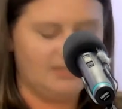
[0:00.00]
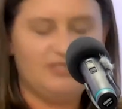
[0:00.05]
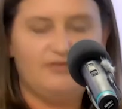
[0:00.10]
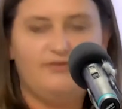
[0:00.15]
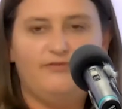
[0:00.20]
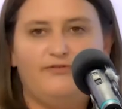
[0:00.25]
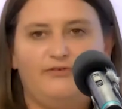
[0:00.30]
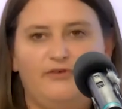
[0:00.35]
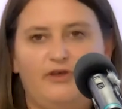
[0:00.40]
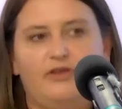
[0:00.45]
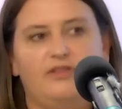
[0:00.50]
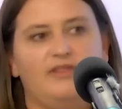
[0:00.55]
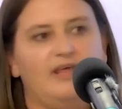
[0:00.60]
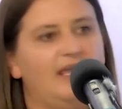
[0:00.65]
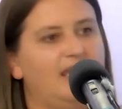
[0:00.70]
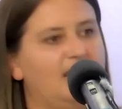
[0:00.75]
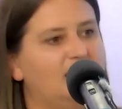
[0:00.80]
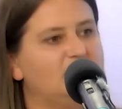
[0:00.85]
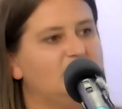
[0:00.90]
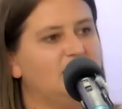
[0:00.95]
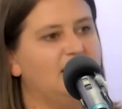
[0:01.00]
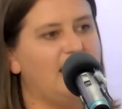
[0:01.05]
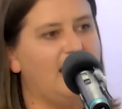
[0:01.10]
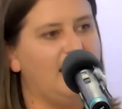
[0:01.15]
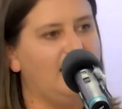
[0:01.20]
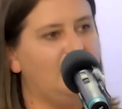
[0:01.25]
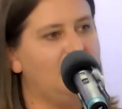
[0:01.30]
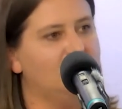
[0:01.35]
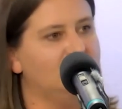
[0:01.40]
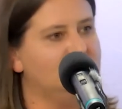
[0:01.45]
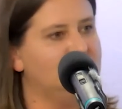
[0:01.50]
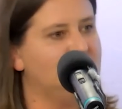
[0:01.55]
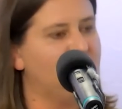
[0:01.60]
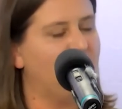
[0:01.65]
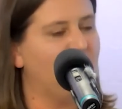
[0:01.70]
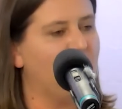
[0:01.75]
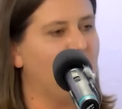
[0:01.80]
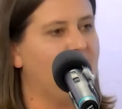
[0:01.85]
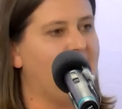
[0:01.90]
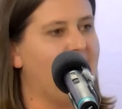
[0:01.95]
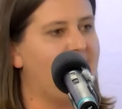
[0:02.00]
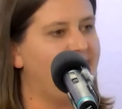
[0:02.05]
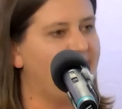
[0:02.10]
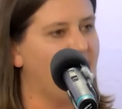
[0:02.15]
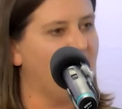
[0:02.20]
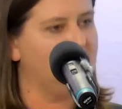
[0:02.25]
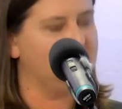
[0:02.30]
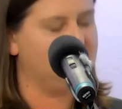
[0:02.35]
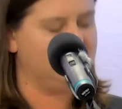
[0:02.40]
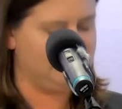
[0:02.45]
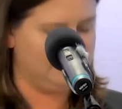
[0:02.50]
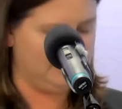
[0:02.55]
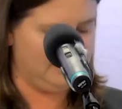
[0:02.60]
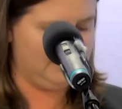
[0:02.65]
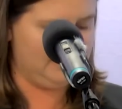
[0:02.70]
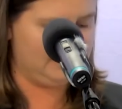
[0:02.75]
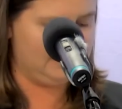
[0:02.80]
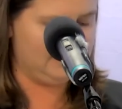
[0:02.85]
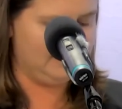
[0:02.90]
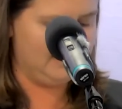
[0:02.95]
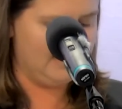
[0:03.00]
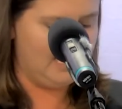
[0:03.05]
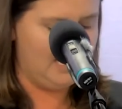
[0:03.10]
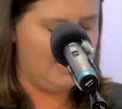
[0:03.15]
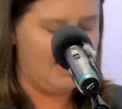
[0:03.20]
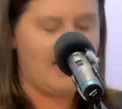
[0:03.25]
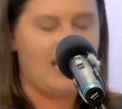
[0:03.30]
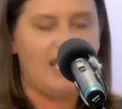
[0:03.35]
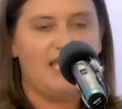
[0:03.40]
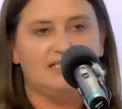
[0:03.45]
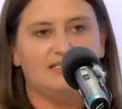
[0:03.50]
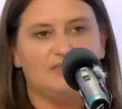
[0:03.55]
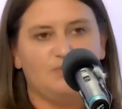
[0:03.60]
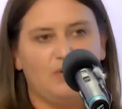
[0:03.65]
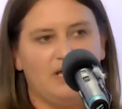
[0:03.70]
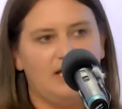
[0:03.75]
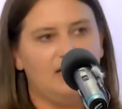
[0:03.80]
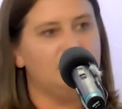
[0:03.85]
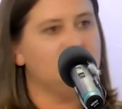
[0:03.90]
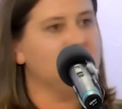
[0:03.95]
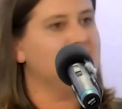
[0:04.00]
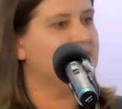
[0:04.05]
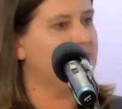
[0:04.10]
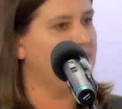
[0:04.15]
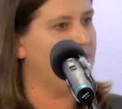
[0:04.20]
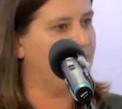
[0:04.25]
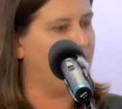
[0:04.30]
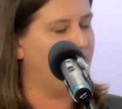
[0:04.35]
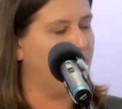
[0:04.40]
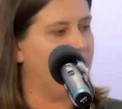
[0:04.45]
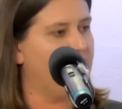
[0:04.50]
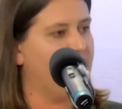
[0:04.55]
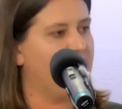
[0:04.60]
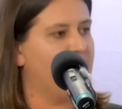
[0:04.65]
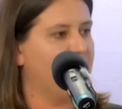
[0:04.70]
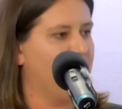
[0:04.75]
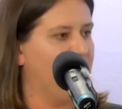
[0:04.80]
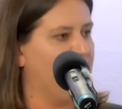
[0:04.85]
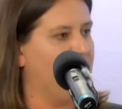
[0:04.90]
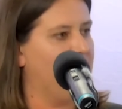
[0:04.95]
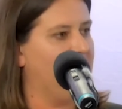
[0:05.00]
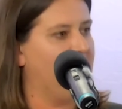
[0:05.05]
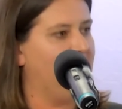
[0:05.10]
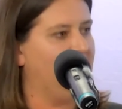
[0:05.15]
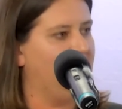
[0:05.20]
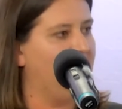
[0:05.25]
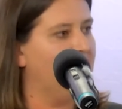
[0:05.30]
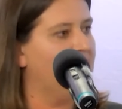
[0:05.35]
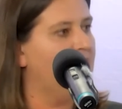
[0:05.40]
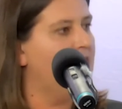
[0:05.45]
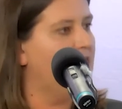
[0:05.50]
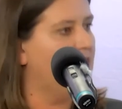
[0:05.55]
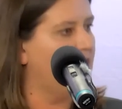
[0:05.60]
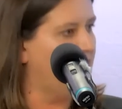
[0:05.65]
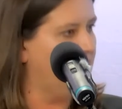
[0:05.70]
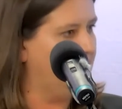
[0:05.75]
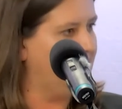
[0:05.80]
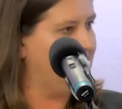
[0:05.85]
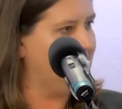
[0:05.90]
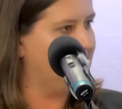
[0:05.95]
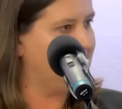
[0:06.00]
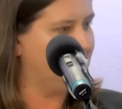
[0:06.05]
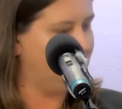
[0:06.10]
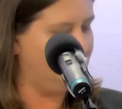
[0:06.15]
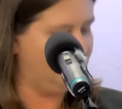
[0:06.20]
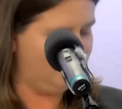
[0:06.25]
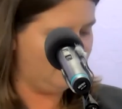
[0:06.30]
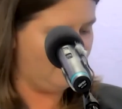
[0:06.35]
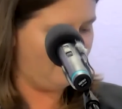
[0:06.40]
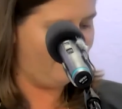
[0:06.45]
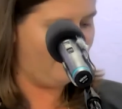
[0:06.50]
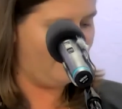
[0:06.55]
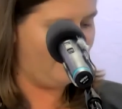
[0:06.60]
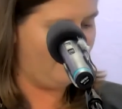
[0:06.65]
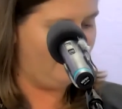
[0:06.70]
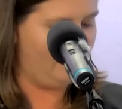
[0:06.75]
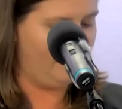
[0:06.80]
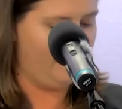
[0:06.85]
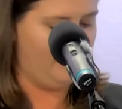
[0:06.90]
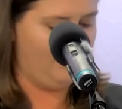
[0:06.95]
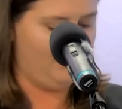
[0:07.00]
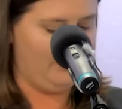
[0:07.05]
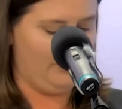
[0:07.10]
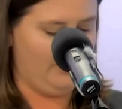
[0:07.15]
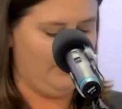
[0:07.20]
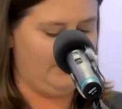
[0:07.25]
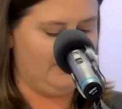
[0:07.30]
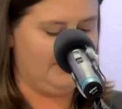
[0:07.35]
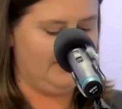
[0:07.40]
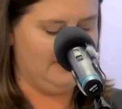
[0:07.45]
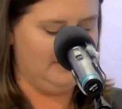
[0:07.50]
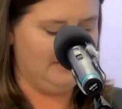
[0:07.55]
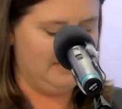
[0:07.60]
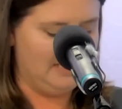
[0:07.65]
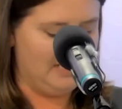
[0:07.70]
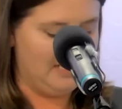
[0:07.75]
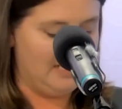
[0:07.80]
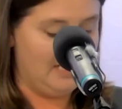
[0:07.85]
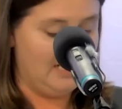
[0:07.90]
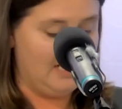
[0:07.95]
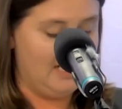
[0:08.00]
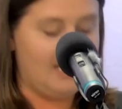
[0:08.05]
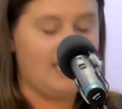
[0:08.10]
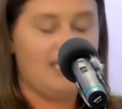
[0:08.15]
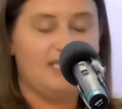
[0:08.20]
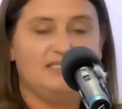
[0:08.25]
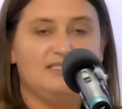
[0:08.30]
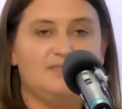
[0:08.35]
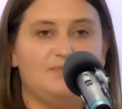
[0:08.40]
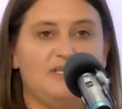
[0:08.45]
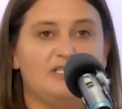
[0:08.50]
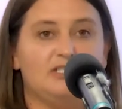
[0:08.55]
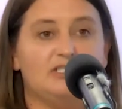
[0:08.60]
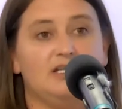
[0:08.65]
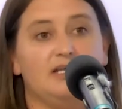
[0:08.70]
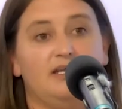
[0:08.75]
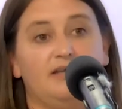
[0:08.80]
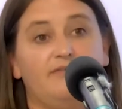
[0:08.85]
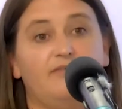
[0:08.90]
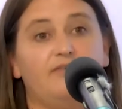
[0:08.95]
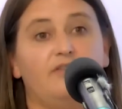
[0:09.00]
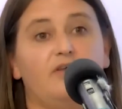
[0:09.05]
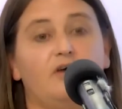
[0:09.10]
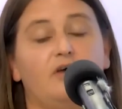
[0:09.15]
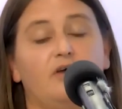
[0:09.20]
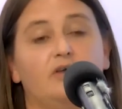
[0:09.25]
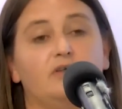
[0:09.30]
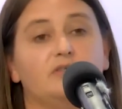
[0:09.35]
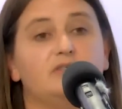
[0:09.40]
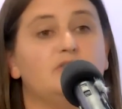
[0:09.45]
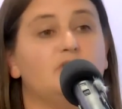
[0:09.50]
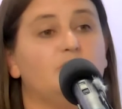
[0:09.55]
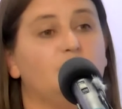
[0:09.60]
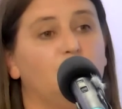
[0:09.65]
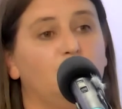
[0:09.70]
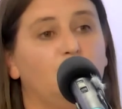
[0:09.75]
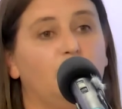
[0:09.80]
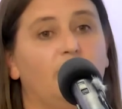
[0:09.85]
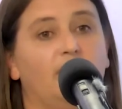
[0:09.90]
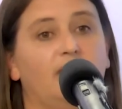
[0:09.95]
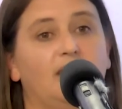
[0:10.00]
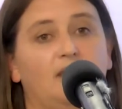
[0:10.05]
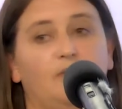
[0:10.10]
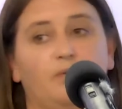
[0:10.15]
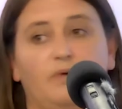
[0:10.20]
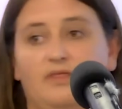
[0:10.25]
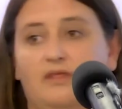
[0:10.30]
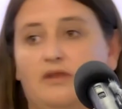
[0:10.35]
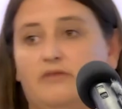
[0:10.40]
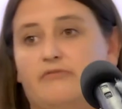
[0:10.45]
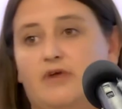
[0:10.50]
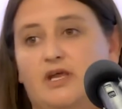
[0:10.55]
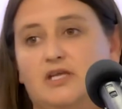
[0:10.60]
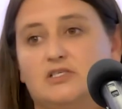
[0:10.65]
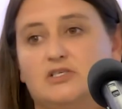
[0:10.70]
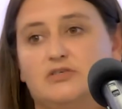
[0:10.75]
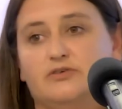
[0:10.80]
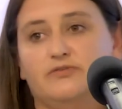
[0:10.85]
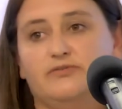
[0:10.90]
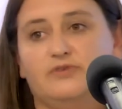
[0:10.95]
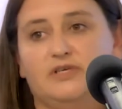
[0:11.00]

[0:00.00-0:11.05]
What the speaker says: to further educate and support our volunteers, as well as the broader community on issues of elder abuse, especially for those who are working within regional